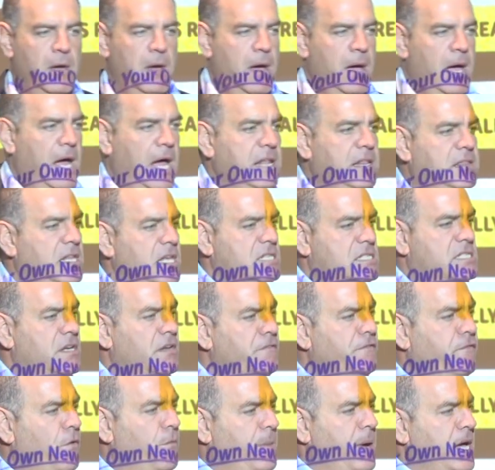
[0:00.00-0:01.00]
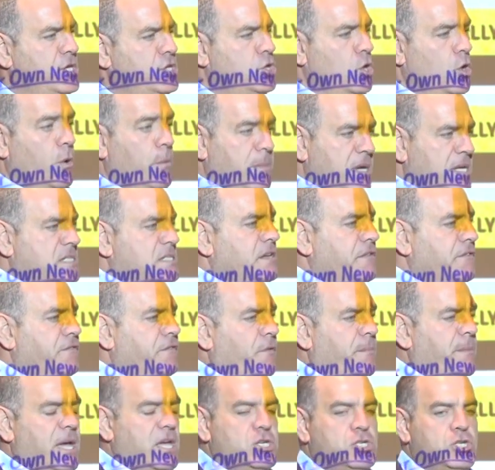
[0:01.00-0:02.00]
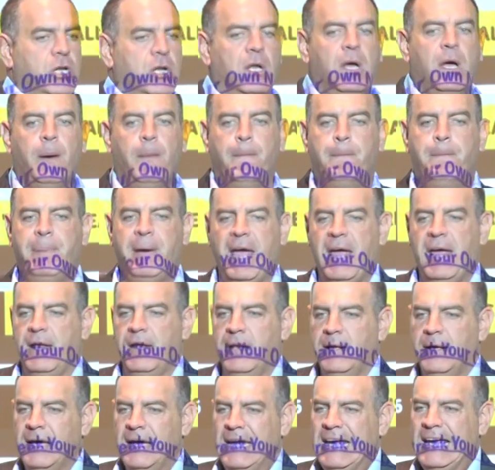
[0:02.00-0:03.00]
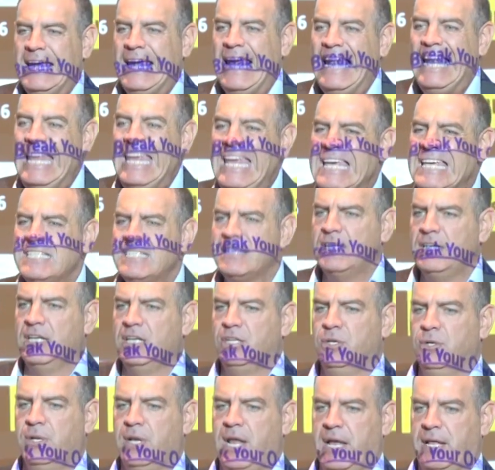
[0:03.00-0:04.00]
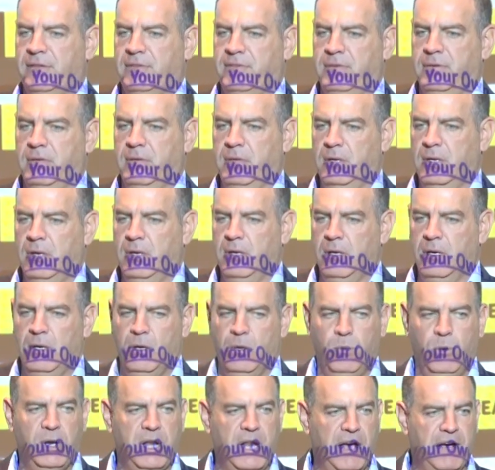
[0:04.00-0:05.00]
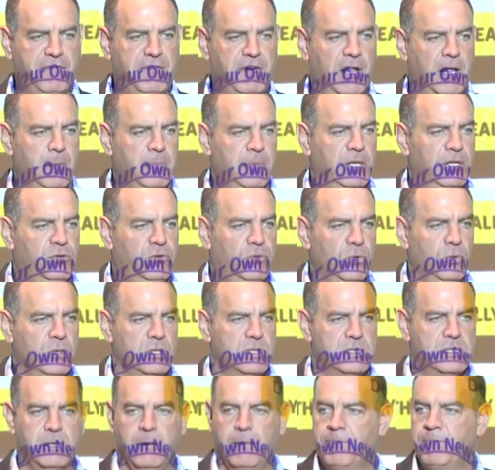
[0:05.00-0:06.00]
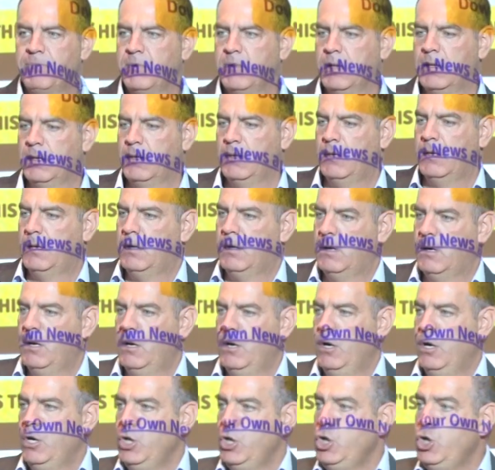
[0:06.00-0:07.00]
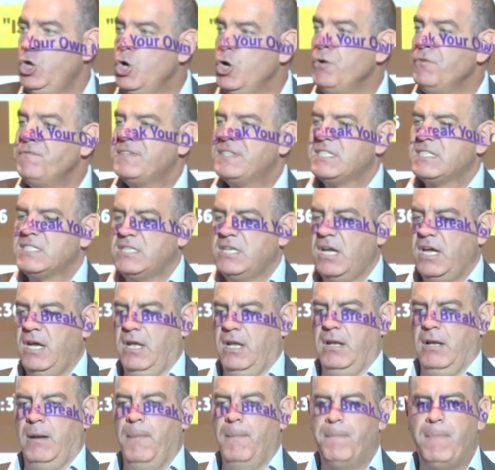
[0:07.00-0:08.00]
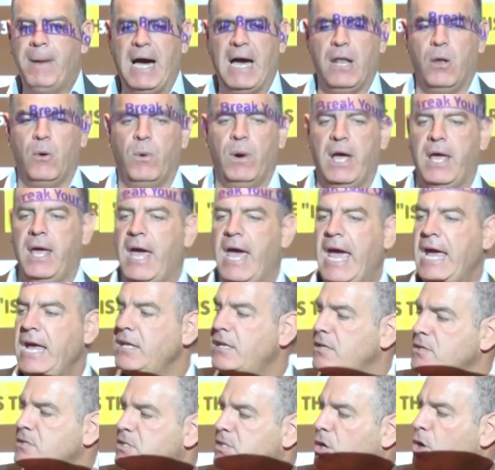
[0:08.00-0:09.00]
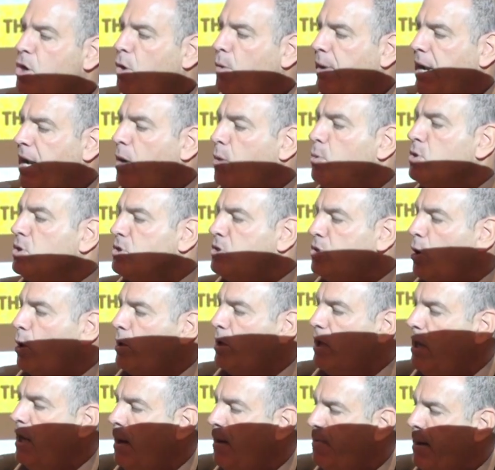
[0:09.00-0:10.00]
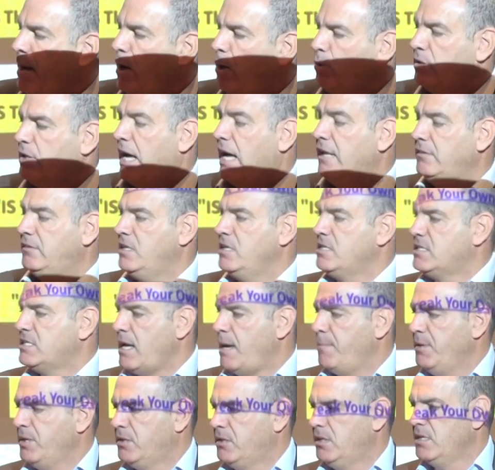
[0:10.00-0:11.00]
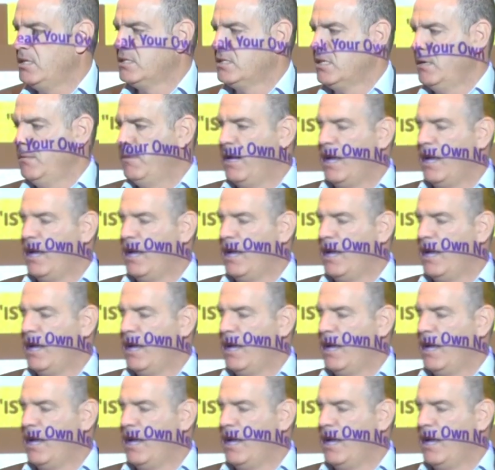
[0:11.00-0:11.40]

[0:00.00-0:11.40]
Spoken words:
a disinformation or misinformation campaign can easily do that with the available tools. You've seen, by the way, 8 years ago when I was talking about anti-Semitism and